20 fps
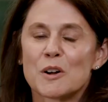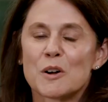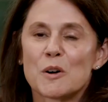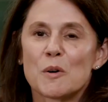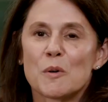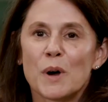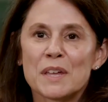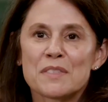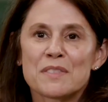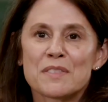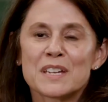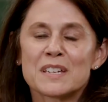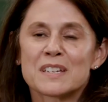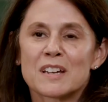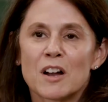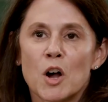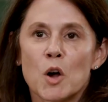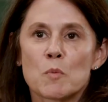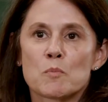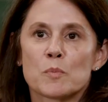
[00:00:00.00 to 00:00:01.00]
Well, I think,
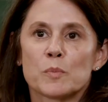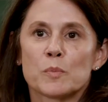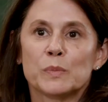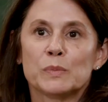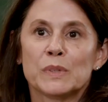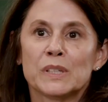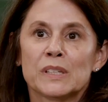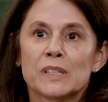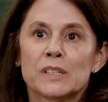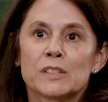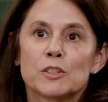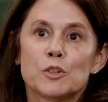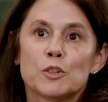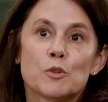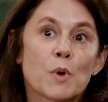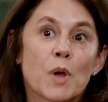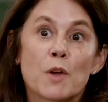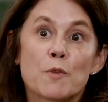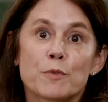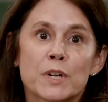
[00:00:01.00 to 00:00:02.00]

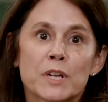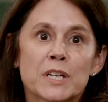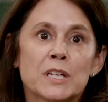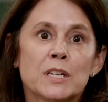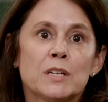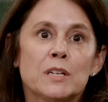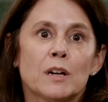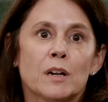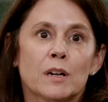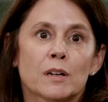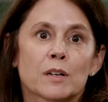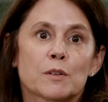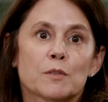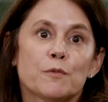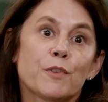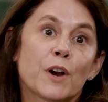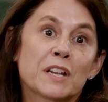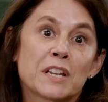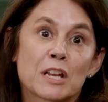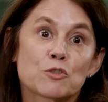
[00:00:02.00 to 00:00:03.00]
every
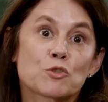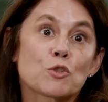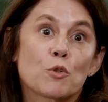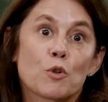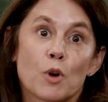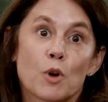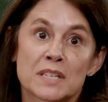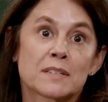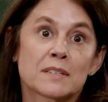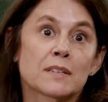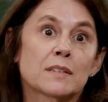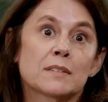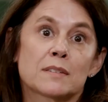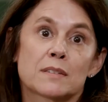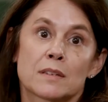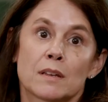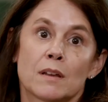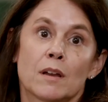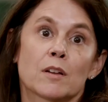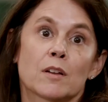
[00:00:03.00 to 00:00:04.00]
financial
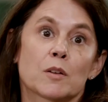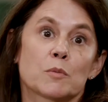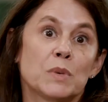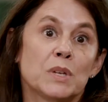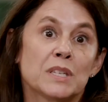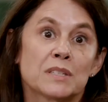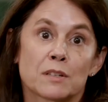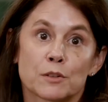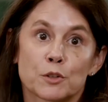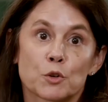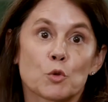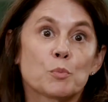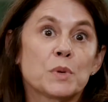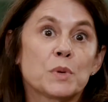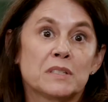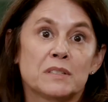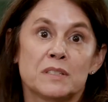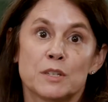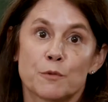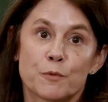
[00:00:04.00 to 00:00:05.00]
crisis is a little
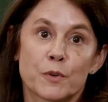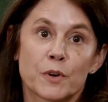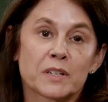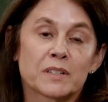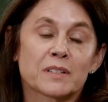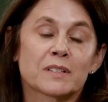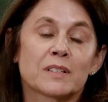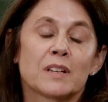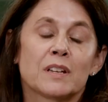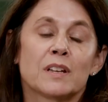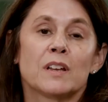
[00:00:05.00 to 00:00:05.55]
bit different.